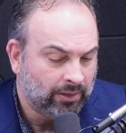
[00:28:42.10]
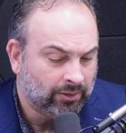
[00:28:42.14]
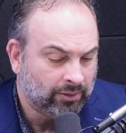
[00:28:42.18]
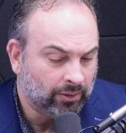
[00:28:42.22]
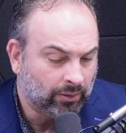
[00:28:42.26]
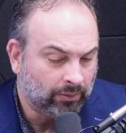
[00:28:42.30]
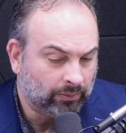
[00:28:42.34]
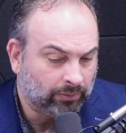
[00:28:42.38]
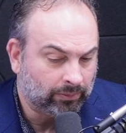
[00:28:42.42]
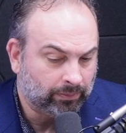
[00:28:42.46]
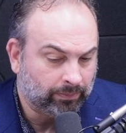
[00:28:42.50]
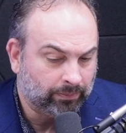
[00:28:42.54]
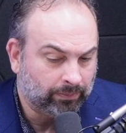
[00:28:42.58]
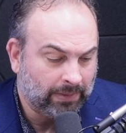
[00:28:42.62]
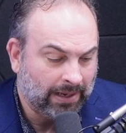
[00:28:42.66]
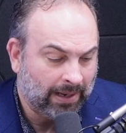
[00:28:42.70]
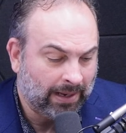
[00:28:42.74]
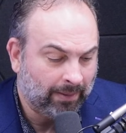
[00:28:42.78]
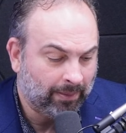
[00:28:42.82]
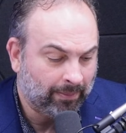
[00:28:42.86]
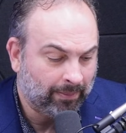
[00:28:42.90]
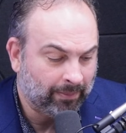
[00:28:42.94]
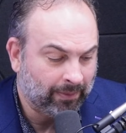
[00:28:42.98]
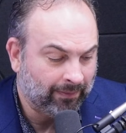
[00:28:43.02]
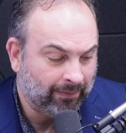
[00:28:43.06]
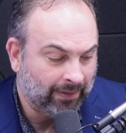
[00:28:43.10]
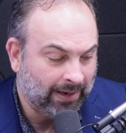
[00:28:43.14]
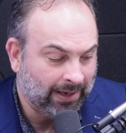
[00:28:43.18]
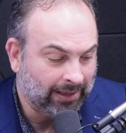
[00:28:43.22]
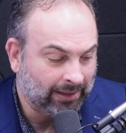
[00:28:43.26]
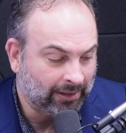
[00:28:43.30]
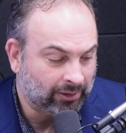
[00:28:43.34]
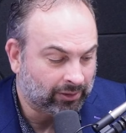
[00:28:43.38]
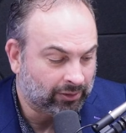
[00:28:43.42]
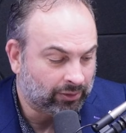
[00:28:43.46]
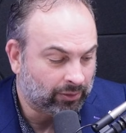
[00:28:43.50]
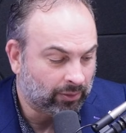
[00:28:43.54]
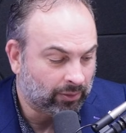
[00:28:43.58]
So, how about
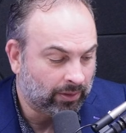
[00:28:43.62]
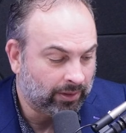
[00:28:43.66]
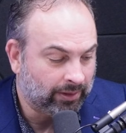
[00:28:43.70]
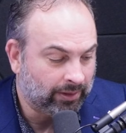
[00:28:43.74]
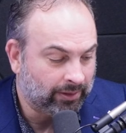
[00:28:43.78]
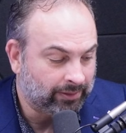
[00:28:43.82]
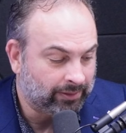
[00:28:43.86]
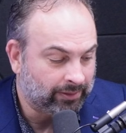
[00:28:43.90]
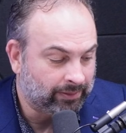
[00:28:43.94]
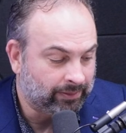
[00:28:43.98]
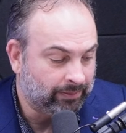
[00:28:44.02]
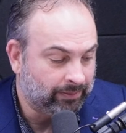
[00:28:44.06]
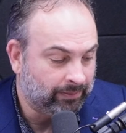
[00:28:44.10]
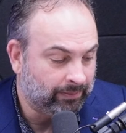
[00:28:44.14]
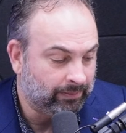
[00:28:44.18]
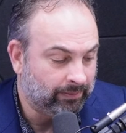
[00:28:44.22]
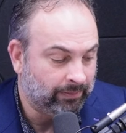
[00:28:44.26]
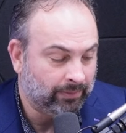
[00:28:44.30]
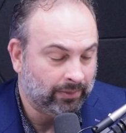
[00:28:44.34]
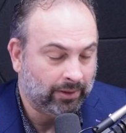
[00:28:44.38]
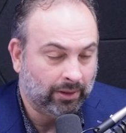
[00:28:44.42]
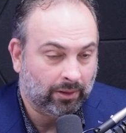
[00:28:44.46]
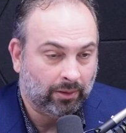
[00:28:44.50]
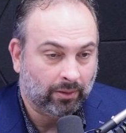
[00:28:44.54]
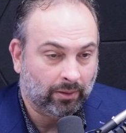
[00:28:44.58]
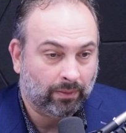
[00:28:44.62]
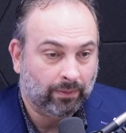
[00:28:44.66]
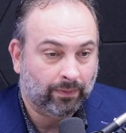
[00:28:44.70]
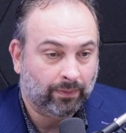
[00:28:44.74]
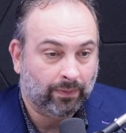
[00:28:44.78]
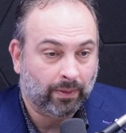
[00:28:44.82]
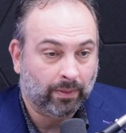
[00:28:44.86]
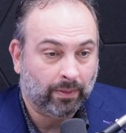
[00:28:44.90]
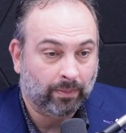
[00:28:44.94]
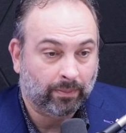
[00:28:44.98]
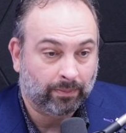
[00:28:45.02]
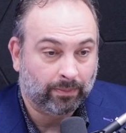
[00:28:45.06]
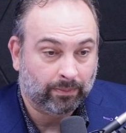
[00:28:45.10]
providing a story that, you know,
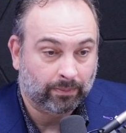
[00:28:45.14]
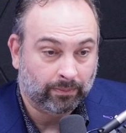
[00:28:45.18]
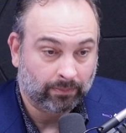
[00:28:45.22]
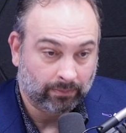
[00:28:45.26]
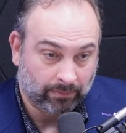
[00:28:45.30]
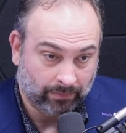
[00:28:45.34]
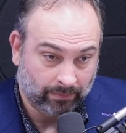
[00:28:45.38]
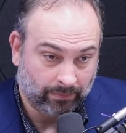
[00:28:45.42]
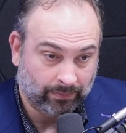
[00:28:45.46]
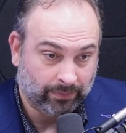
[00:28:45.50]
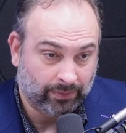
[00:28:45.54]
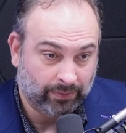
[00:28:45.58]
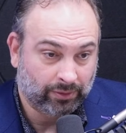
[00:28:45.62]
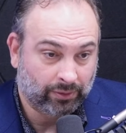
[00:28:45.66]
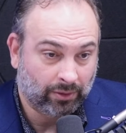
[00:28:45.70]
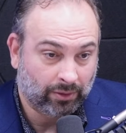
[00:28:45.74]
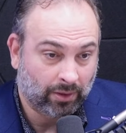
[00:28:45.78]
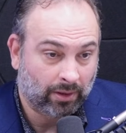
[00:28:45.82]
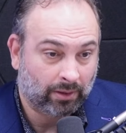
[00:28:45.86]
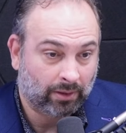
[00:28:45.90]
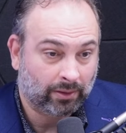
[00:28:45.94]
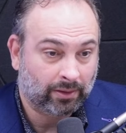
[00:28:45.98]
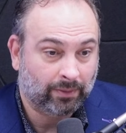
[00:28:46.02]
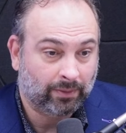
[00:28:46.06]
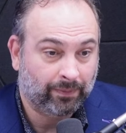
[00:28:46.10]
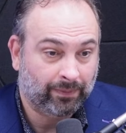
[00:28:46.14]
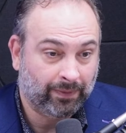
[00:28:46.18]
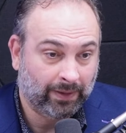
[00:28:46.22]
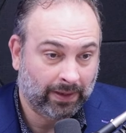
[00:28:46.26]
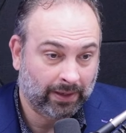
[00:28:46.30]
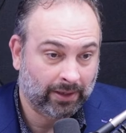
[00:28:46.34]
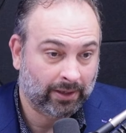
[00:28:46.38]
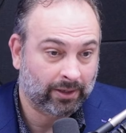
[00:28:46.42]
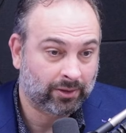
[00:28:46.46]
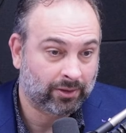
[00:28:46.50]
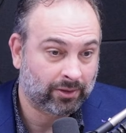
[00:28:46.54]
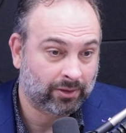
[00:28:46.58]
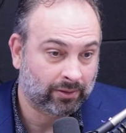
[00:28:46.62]
from start to
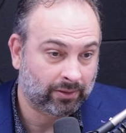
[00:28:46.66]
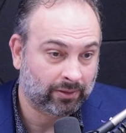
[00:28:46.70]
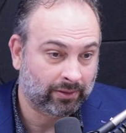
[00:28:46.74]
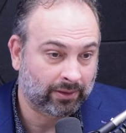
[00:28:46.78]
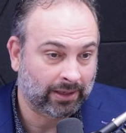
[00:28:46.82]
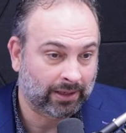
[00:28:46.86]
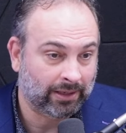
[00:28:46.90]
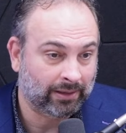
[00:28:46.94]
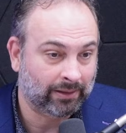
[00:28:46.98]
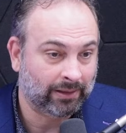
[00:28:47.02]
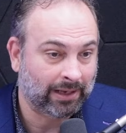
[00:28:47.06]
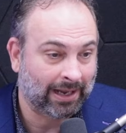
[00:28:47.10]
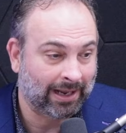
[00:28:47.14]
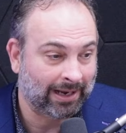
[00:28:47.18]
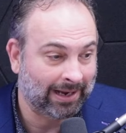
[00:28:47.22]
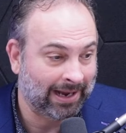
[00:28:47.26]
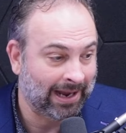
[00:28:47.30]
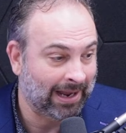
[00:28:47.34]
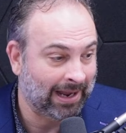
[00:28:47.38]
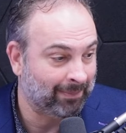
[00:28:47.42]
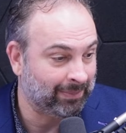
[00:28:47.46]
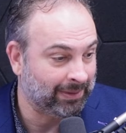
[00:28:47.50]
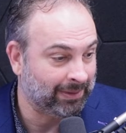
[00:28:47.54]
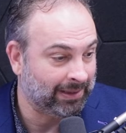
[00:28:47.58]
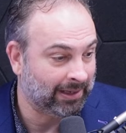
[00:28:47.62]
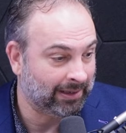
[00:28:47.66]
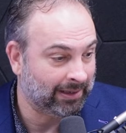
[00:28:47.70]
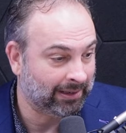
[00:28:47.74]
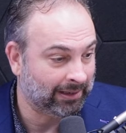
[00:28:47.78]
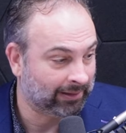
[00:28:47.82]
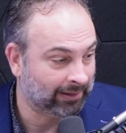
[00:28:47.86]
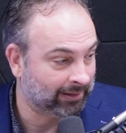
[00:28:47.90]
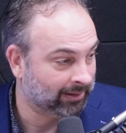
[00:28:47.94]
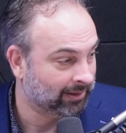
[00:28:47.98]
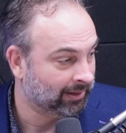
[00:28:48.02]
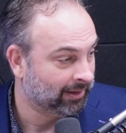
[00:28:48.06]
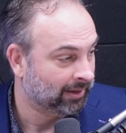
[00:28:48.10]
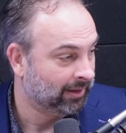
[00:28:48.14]
finish mm-hmm. that had a happy
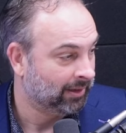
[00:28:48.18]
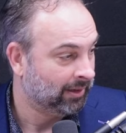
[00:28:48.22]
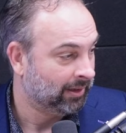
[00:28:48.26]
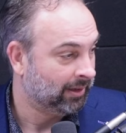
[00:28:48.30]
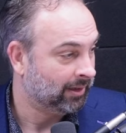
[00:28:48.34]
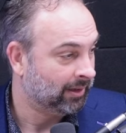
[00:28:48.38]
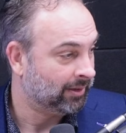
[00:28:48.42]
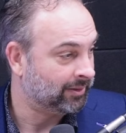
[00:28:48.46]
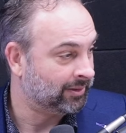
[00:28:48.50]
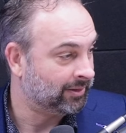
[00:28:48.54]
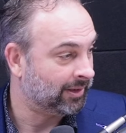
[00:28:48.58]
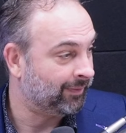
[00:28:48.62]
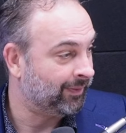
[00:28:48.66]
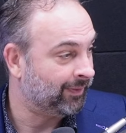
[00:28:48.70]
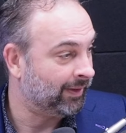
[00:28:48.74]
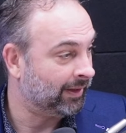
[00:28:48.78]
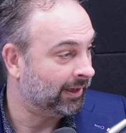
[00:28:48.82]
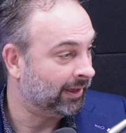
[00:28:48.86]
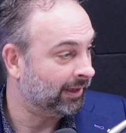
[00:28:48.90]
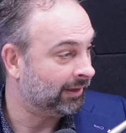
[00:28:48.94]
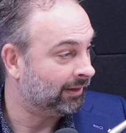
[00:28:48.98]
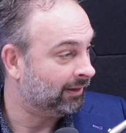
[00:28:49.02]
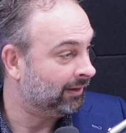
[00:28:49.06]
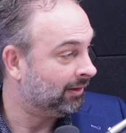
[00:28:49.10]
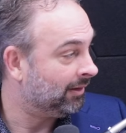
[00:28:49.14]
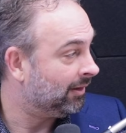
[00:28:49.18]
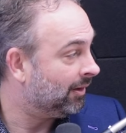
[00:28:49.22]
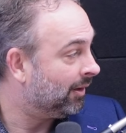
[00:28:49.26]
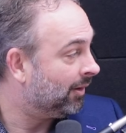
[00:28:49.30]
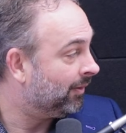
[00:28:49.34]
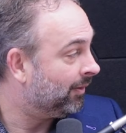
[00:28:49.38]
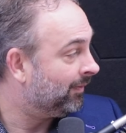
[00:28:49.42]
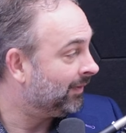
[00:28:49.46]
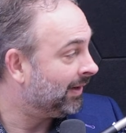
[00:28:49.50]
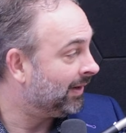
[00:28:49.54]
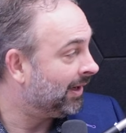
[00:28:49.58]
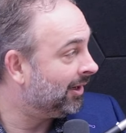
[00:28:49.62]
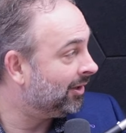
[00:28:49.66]
ending? Because I feel like you know,
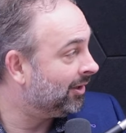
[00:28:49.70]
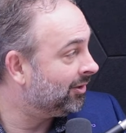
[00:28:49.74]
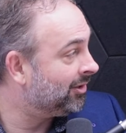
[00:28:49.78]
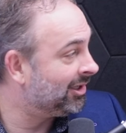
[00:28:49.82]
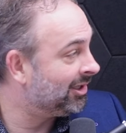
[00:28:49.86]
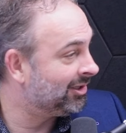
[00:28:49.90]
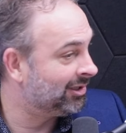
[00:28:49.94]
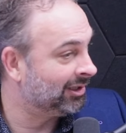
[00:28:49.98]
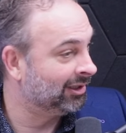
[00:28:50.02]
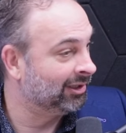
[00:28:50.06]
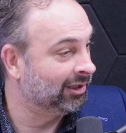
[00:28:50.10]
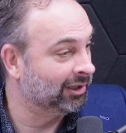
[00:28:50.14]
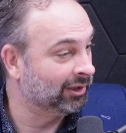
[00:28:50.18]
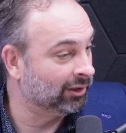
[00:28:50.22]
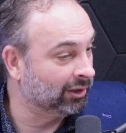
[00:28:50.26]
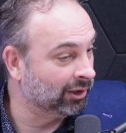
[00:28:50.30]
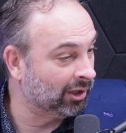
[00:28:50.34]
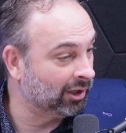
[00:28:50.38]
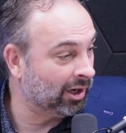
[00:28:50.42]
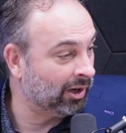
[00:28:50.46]
the energy's a little